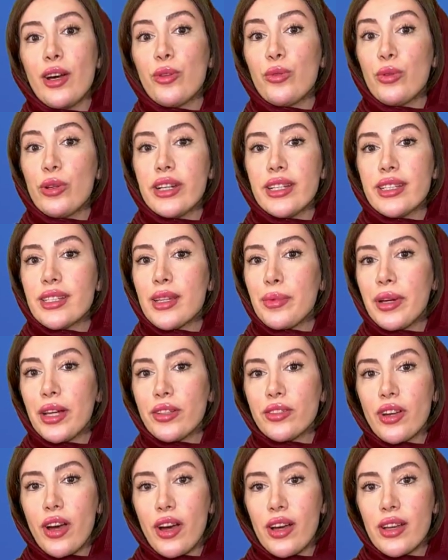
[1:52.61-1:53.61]
Worried
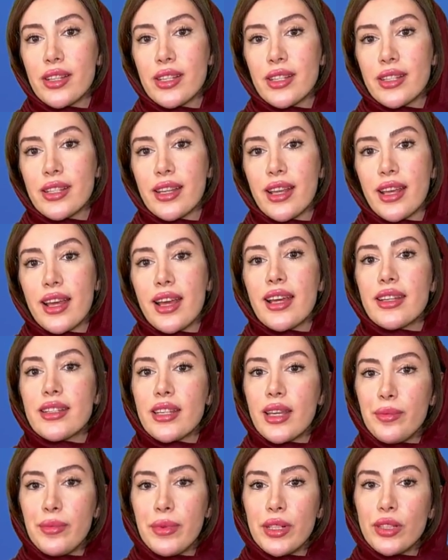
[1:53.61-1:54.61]
about costs?
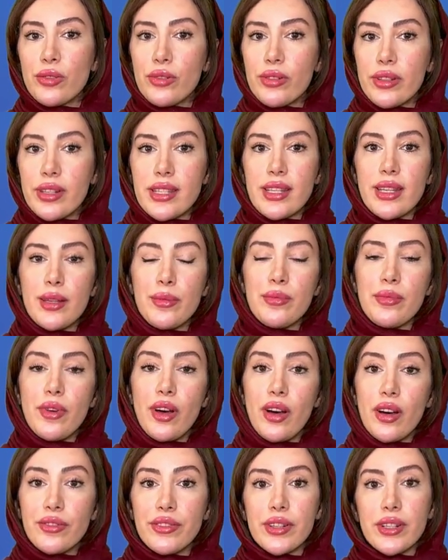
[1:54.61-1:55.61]
TebMed Tourism
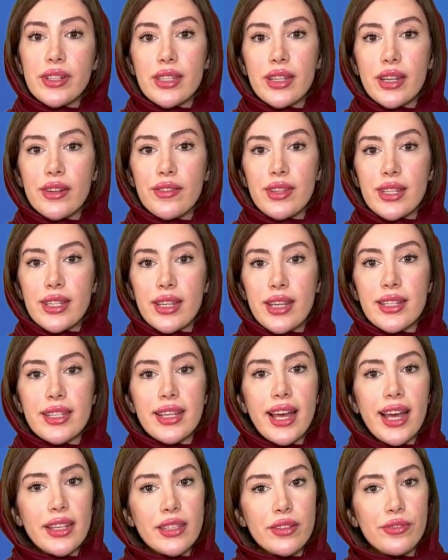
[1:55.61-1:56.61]
offers services
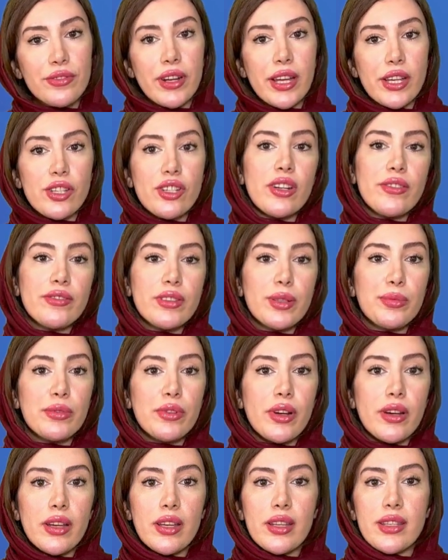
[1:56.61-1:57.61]
at a fraction of the
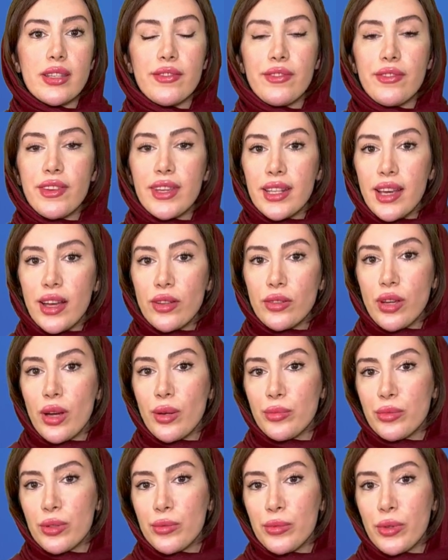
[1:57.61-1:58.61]
price without
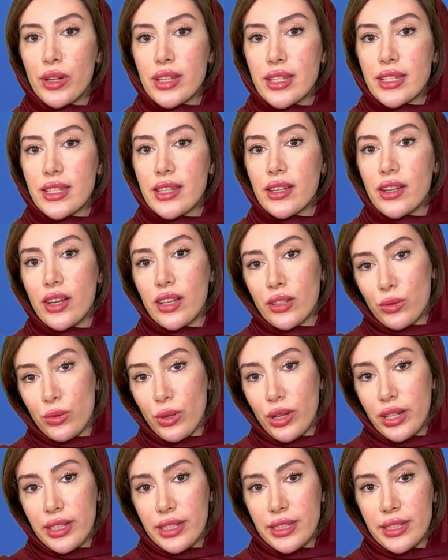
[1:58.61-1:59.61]
compromising on
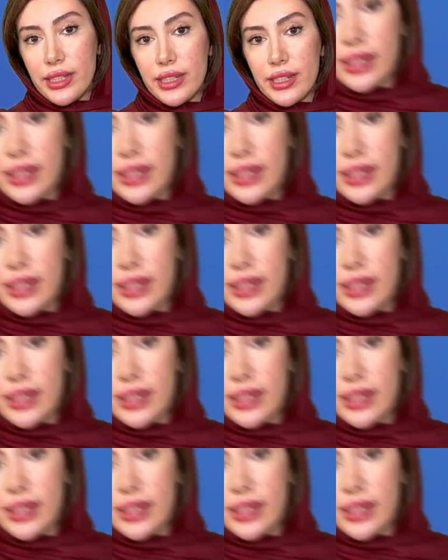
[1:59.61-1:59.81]
quality.